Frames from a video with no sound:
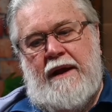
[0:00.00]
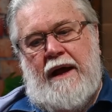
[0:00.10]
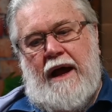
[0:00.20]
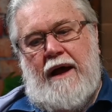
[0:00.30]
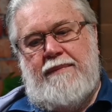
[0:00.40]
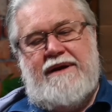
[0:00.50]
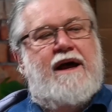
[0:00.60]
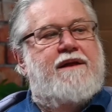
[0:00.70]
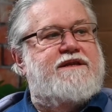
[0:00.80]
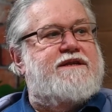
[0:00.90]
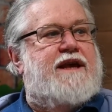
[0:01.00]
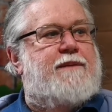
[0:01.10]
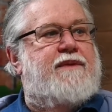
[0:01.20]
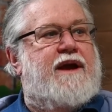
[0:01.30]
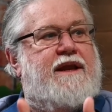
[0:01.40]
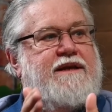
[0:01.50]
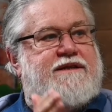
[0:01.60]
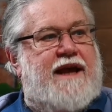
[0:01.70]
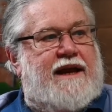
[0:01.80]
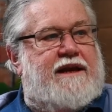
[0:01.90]
But now this is happening at
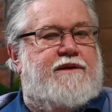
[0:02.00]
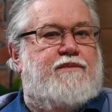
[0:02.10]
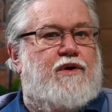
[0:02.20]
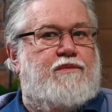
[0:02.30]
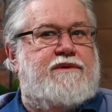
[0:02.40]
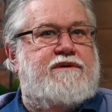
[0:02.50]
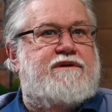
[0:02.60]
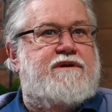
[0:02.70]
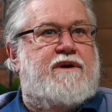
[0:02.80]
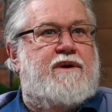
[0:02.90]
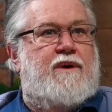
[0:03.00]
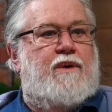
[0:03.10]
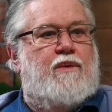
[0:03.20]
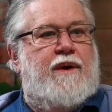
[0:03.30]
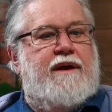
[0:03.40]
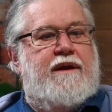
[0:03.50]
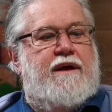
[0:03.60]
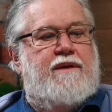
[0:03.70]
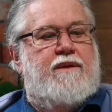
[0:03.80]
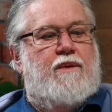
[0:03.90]
exactly the moment when
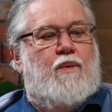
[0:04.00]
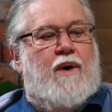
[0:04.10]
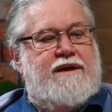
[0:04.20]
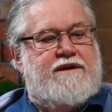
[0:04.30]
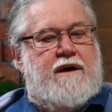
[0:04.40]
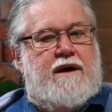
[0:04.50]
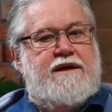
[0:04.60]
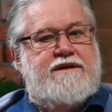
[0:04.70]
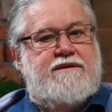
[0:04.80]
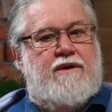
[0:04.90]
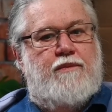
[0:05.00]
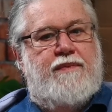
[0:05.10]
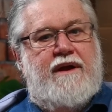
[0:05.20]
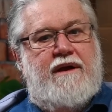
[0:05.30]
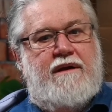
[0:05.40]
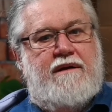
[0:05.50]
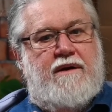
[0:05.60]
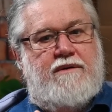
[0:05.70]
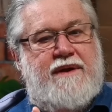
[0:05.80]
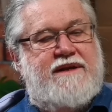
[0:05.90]
white guys are being
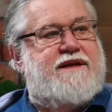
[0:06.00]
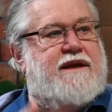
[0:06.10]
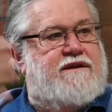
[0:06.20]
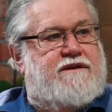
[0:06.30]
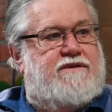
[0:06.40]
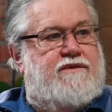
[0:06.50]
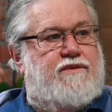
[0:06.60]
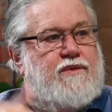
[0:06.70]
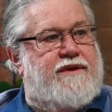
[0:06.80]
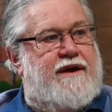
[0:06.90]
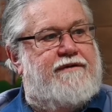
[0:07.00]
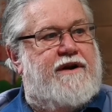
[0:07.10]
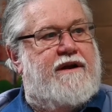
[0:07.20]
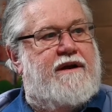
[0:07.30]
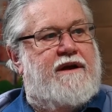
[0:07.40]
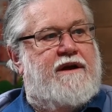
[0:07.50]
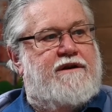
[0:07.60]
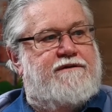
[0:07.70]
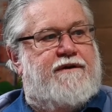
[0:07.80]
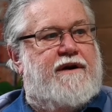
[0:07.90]
sent to North Africa
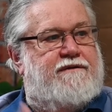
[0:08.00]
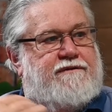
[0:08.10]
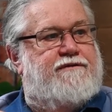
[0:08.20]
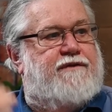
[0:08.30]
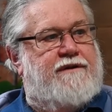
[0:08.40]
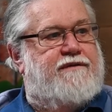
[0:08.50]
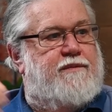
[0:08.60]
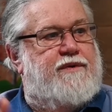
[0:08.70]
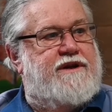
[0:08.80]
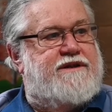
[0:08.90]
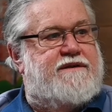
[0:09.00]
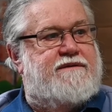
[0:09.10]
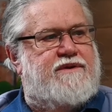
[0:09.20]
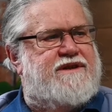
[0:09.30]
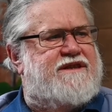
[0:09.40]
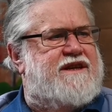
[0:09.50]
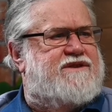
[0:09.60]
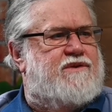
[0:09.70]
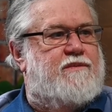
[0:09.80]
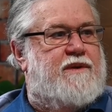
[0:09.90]
to fight for the British. What's the
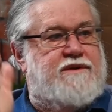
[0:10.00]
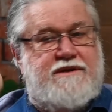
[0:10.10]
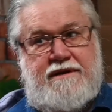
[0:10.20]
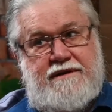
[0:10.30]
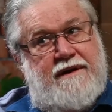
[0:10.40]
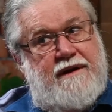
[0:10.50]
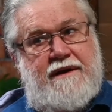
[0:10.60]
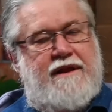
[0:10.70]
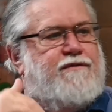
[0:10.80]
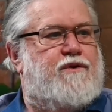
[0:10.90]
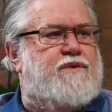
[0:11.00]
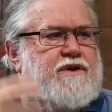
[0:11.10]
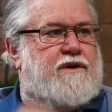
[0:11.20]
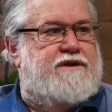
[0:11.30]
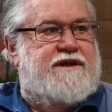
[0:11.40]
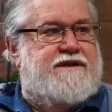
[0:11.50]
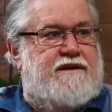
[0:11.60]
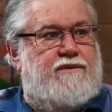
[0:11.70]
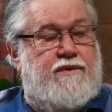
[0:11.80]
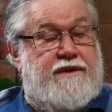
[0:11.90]
Sixth Army, wasn't it? They fought with the Aussies
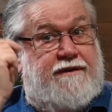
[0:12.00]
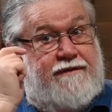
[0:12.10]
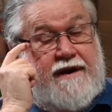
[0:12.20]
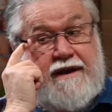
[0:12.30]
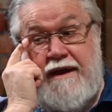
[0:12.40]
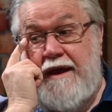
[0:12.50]
in North Africa.